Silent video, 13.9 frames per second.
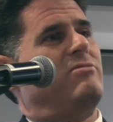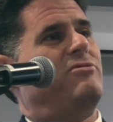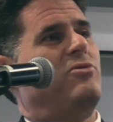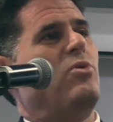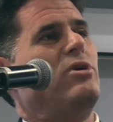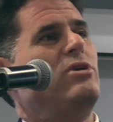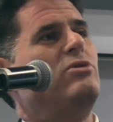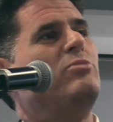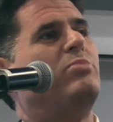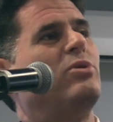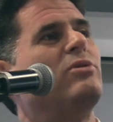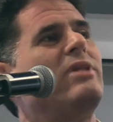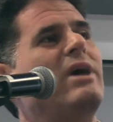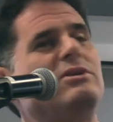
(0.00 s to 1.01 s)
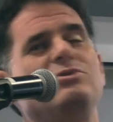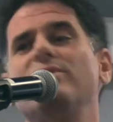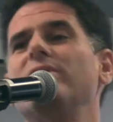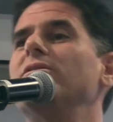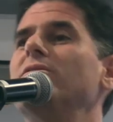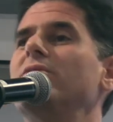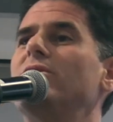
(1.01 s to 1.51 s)
Before you pull that
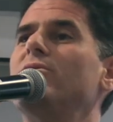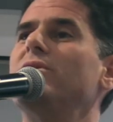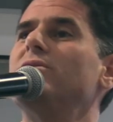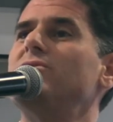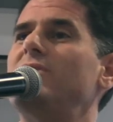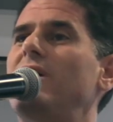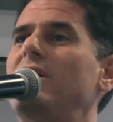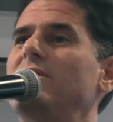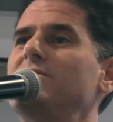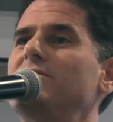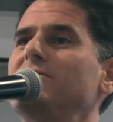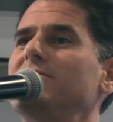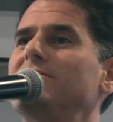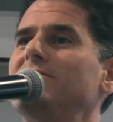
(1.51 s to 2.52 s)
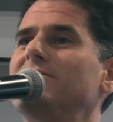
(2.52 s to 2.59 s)
trigger and criticize